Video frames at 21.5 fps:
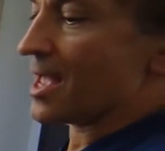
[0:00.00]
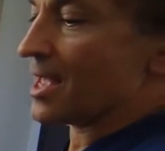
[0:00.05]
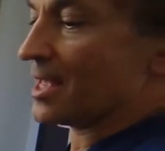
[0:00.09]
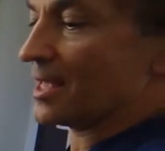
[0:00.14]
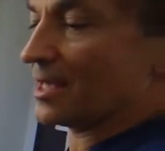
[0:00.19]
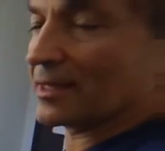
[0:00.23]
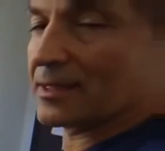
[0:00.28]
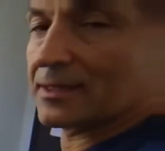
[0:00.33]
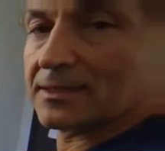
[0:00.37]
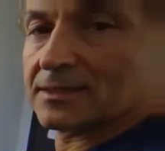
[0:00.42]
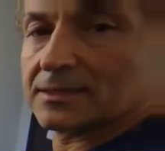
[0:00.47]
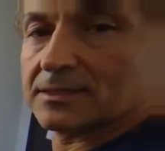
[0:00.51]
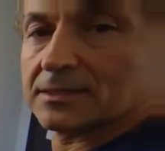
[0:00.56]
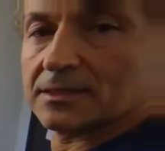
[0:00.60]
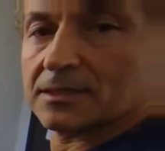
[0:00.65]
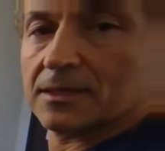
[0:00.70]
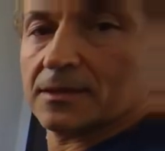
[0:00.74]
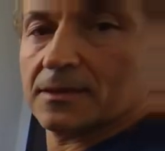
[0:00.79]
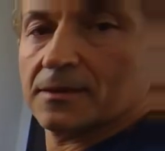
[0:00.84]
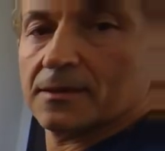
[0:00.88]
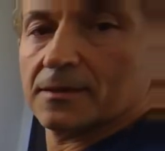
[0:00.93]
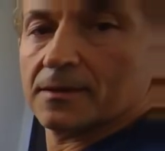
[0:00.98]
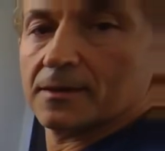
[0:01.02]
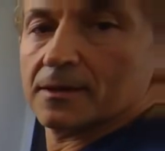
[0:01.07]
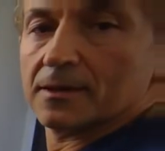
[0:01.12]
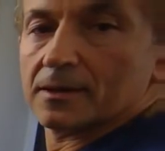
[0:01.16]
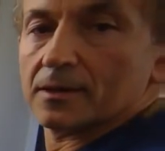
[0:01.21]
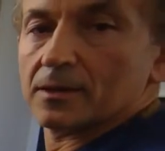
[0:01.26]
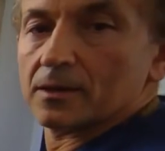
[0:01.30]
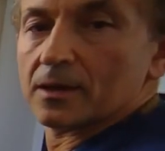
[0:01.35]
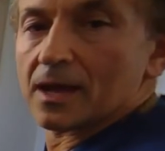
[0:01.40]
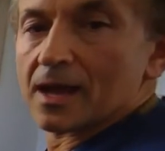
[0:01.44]
is
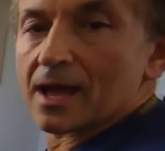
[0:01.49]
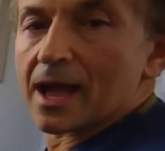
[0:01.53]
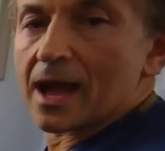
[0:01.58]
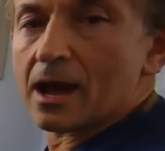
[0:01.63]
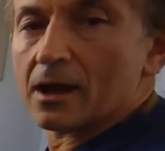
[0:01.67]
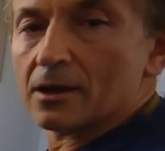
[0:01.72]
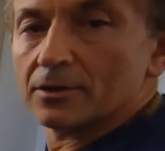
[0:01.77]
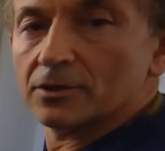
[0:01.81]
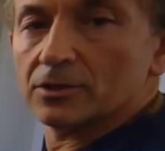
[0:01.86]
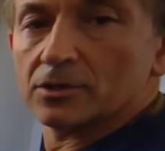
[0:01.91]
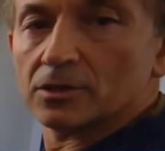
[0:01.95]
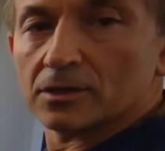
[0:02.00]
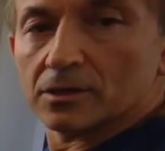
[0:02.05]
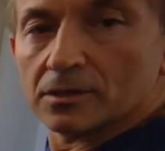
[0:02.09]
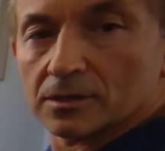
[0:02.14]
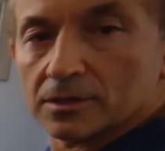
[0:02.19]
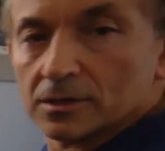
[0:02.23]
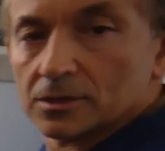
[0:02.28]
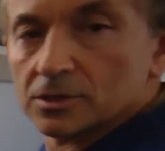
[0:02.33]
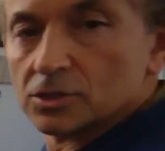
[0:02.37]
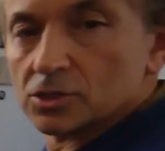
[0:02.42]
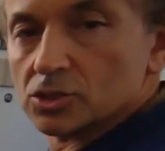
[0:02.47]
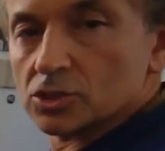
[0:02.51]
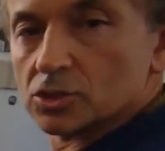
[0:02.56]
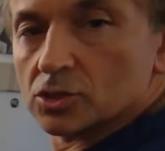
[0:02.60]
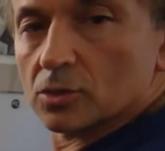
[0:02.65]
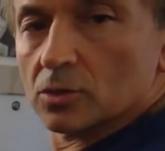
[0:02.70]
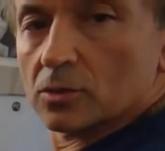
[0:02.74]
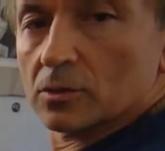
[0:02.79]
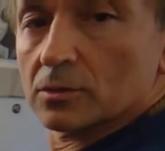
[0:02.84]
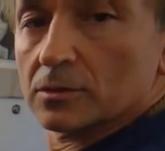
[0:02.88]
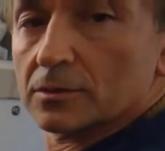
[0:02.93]
how your
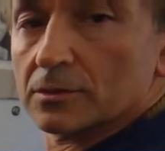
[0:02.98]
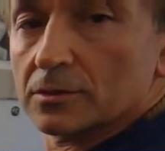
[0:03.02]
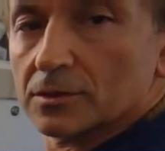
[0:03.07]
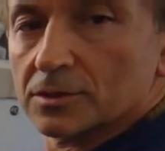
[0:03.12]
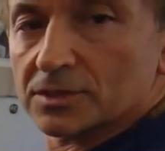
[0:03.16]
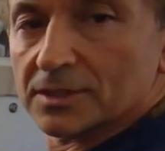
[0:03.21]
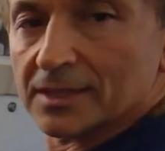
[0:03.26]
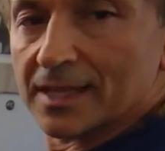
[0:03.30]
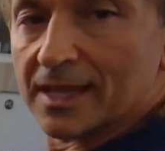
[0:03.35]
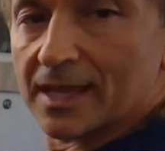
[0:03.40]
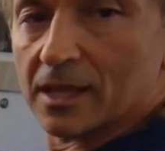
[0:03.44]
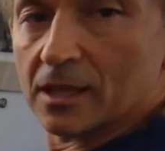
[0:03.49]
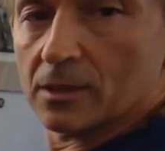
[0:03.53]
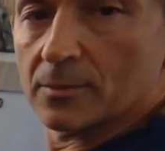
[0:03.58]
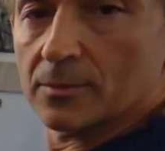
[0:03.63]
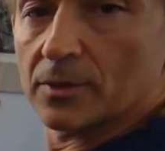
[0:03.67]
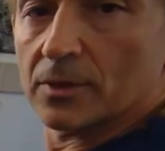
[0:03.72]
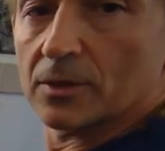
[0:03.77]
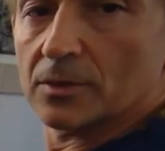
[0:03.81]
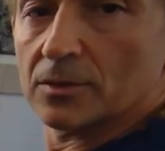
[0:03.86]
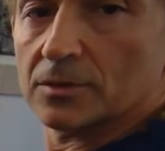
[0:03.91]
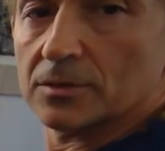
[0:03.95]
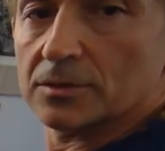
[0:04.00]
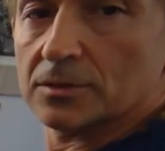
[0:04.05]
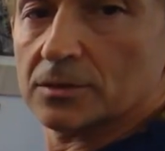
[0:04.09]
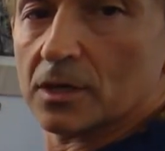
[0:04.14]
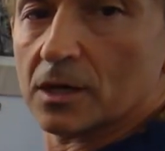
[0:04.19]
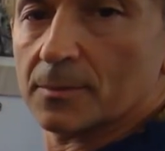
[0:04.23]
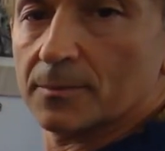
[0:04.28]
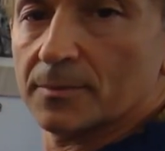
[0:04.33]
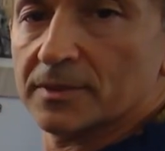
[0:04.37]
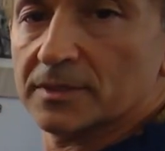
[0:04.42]
shoulders and elbows
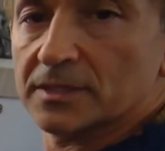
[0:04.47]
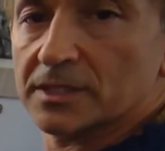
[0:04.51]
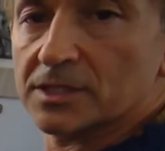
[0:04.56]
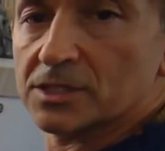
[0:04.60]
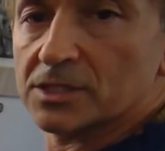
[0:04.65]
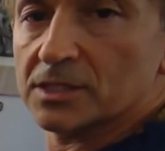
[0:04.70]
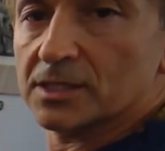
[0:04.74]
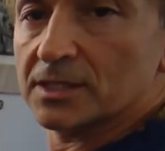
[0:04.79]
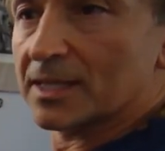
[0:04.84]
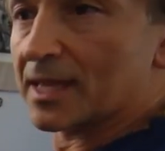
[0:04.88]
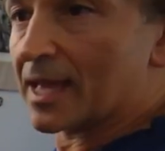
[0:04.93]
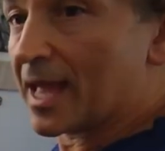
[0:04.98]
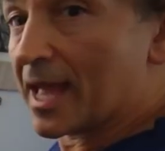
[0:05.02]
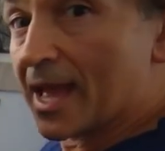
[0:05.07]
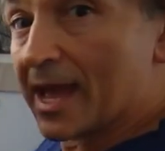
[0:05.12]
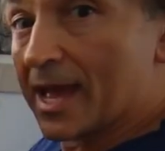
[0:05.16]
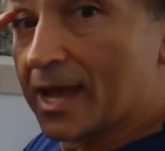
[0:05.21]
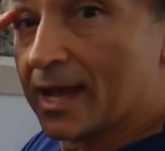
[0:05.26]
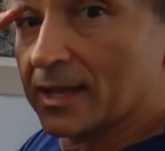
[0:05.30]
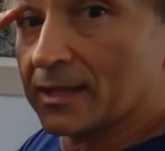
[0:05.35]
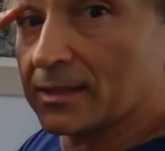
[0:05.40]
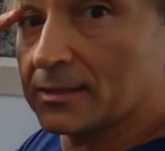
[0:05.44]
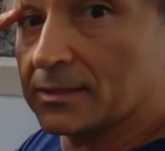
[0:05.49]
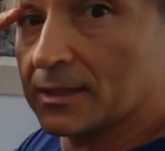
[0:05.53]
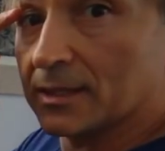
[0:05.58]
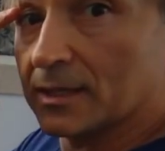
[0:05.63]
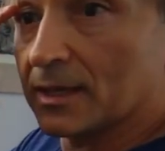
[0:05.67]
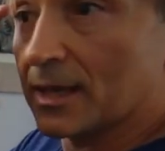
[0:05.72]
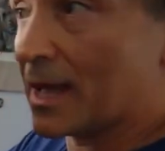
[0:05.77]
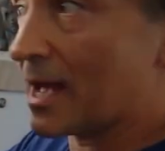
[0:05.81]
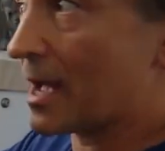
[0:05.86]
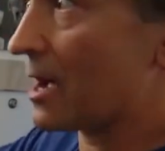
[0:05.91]
are positioned and
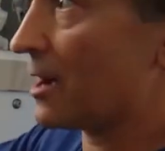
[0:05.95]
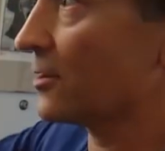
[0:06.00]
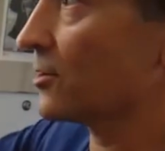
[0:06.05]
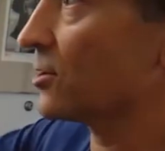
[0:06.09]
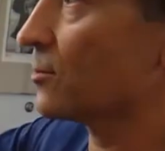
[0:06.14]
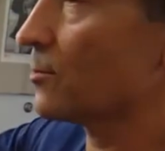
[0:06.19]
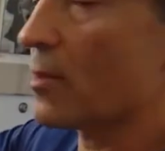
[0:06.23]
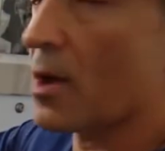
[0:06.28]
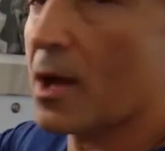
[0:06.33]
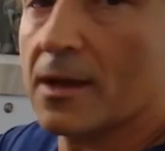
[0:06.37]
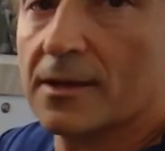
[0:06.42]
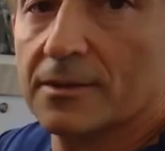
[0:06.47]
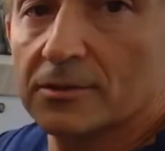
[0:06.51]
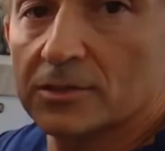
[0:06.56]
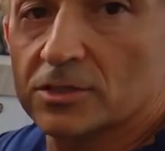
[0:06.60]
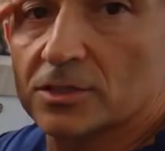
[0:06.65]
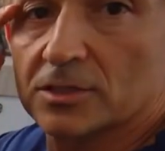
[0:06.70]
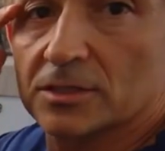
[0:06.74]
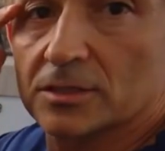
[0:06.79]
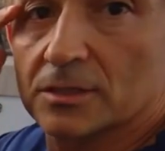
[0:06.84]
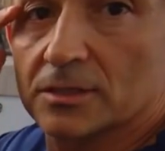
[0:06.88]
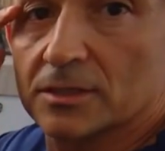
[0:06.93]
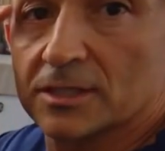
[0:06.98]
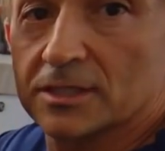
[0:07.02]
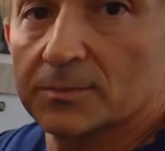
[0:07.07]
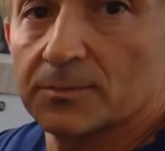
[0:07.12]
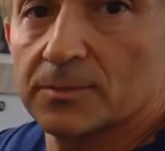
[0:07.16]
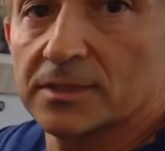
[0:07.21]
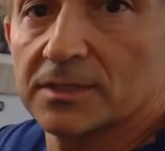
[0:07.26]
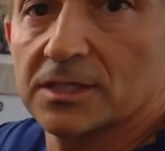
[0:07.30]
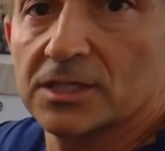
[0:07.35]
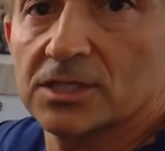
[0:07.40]
how your monitor is
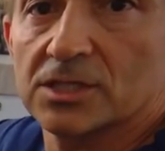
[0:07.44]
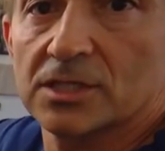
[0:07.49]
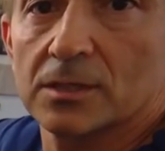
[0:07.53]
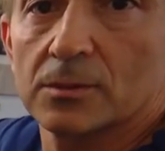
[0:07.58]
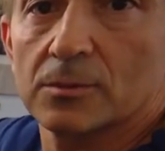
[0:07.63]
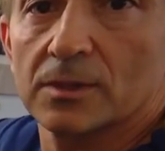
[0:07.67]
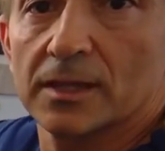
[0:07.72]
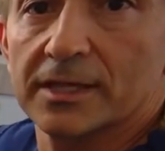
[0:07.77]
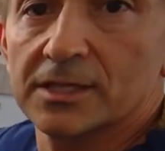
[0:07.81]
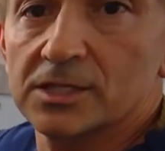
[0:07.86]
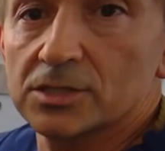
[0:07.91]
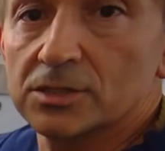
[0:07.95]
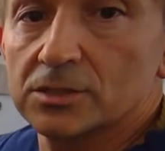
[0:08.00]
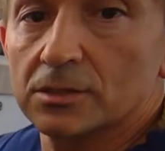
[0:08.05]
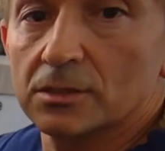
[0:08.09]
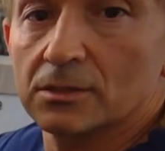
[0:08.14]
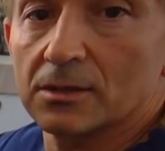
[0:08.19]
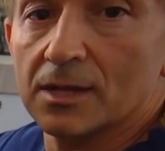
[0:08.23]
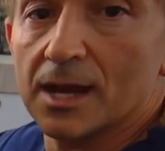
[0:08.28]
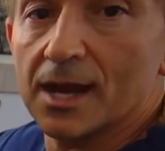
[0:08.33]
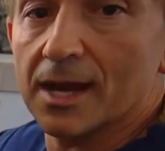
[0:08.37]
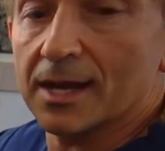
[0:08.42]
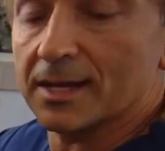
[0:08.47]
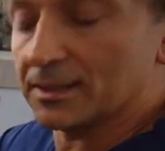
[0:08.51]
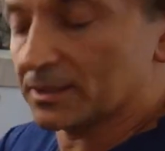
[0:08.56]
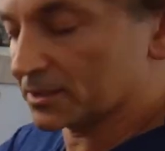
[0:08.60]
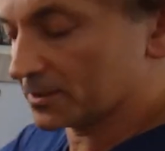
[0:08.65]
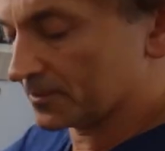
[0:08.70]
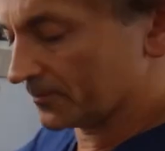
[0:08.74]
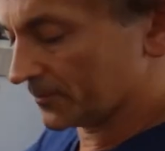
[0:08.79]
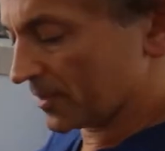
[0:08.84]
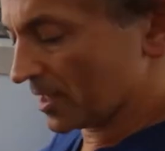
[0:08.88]
positioned in relation to your
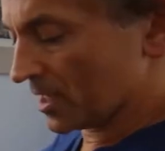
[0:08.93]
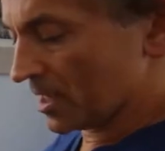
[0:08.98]
eyes.